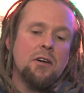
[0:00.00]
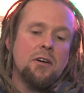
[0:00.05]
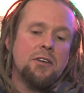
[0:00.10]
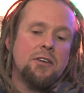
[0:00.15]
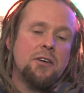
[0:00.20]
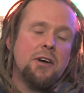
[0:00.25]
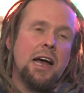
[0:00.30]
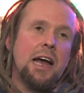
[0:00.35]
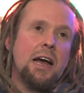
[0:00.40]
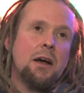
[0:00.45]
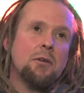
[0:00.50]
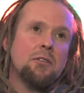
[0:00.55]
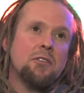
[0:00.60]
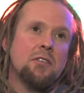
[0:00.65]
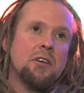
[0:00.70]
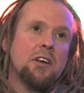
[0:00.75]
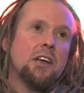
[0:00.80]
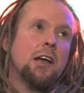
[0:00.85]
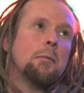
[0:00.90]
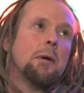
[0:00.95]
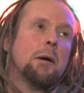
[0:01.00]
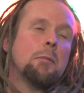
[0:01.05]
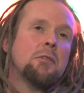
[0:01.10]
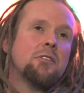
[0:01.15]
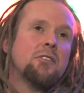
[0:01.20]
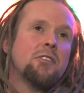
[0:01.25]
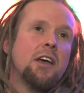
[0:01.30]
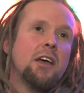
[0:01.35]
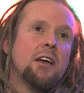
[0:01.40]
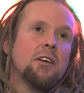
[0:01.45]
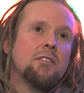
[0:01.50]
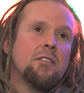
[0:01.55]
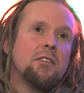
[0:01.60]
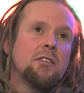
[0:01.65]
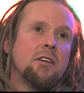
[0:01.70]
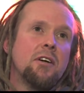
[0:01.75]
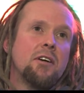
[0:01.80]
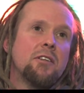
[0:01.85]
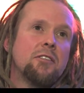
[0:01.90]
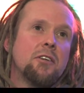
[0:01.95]
on your house and come up the stairs
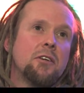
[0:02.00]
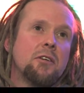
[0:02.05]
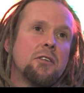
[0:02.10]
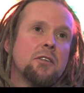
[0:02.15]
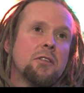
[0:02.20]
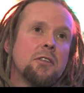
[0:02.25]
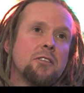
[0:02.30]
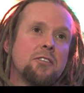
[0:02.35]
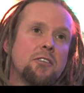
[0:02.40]
and like do